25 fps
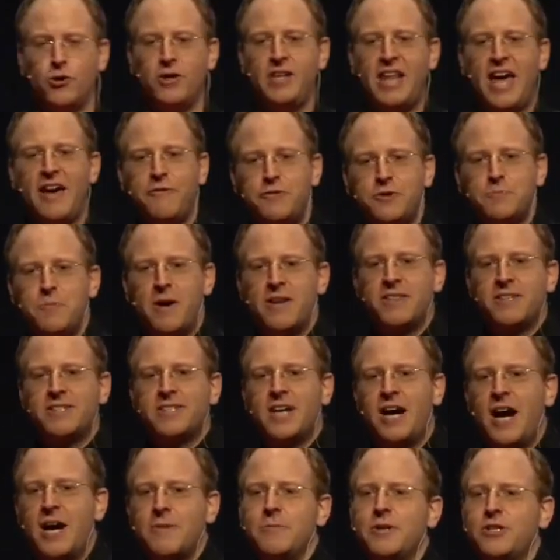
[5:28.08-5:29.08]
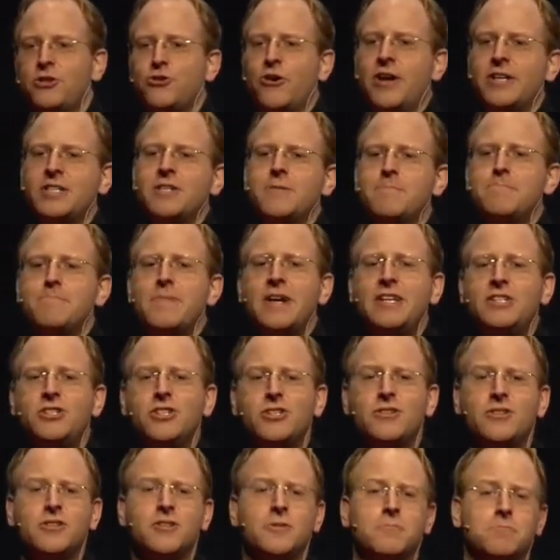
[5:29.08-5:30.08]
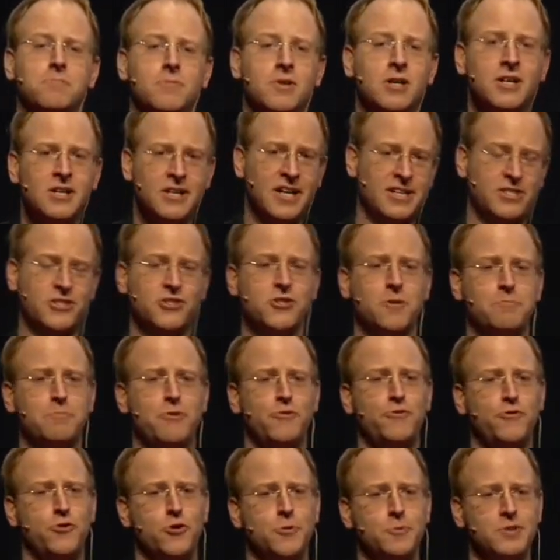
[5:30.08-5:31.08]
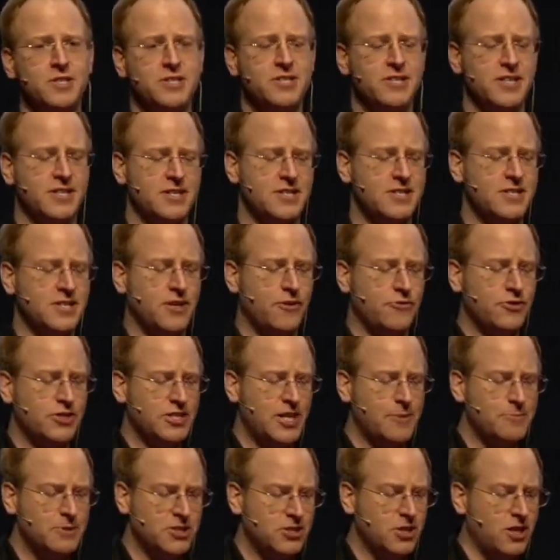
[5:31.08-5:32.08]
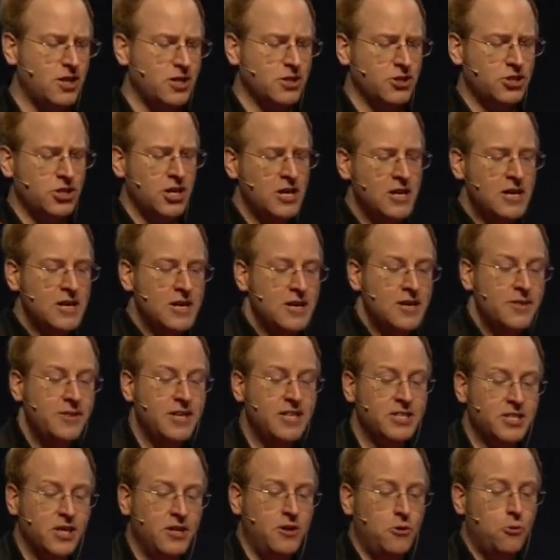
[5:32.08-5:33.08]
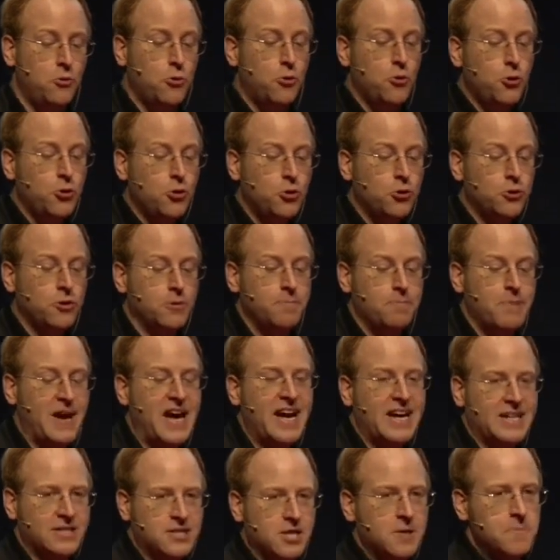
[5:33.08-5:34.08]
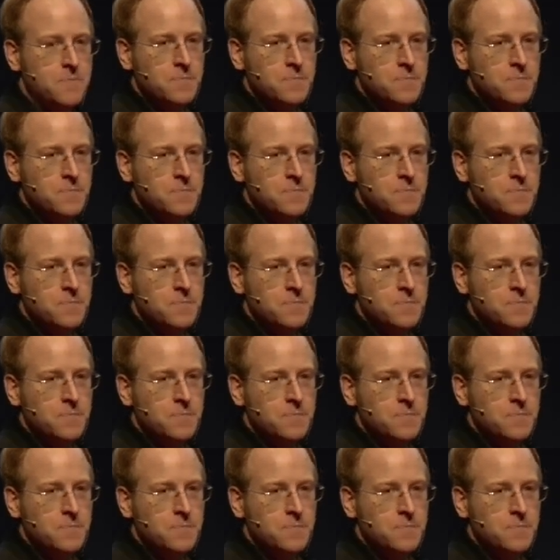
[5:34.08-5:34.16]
left by the time they try to measure them. That's not performance, that's self-sabotage. These are all bad.